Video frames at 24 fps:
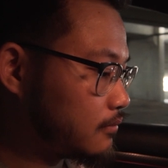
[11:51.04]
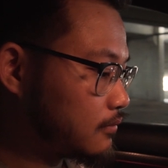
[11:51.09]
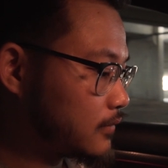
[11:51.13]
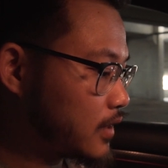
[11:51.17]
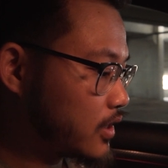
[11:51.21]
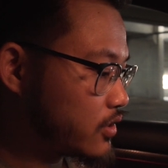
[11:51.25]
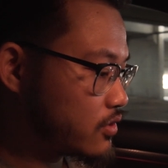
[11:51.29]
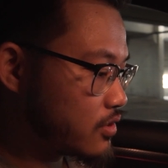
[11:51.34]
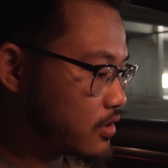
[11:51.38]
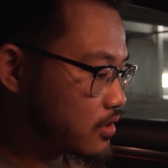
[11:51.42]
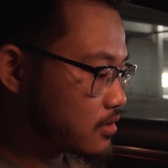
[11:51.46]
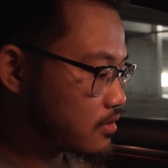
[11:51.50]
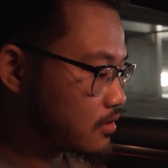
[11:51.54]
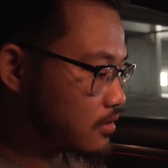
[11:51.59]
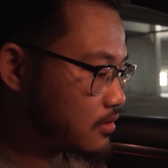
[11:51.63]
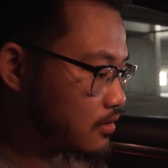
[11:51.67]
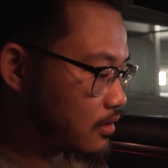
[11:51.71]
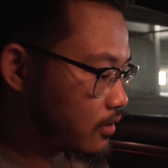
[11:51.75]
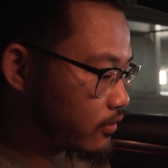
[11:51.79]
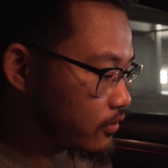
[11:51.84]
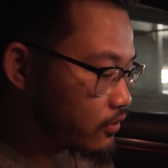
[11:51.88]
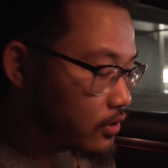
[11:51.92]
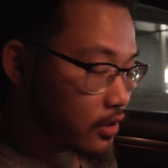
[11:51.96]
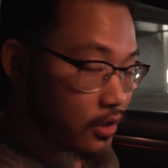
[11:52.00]
It's just
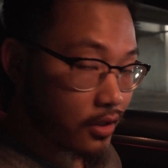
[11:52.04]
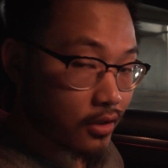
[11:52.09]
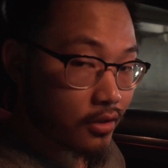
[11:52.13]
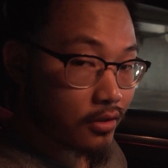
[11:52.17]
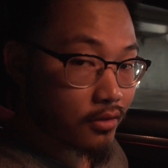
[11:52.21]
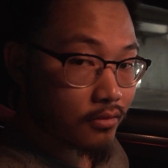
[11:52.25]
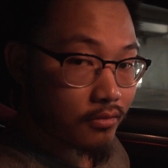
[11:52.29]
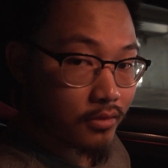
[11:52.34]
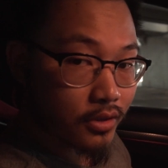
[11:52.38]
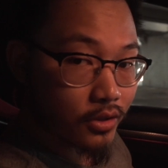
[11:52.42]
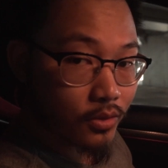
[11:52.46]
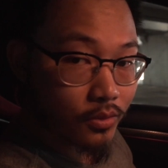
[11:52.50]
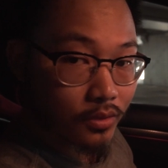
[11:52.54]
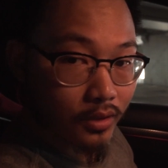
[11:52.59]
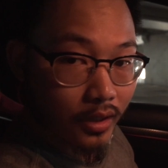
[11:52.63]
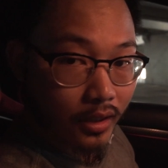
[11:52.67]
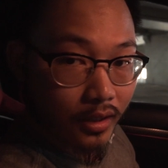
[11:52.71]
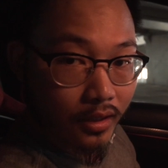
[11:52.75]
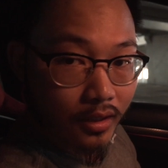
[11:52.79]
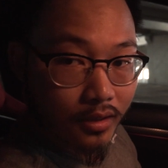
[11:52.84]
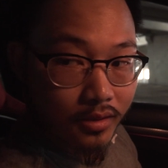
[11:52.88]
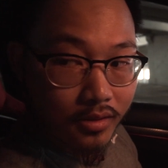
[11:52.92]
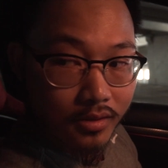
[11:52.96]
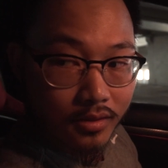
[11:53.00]
another year newer, I
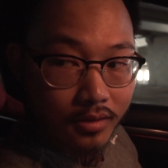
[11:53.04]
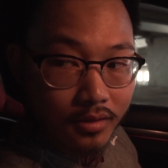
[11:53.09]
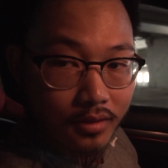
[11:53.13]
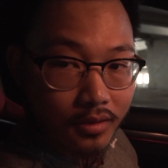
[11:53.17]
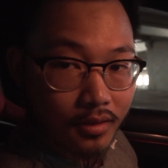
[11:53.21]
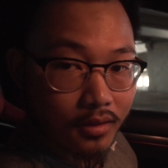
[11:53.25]
guess.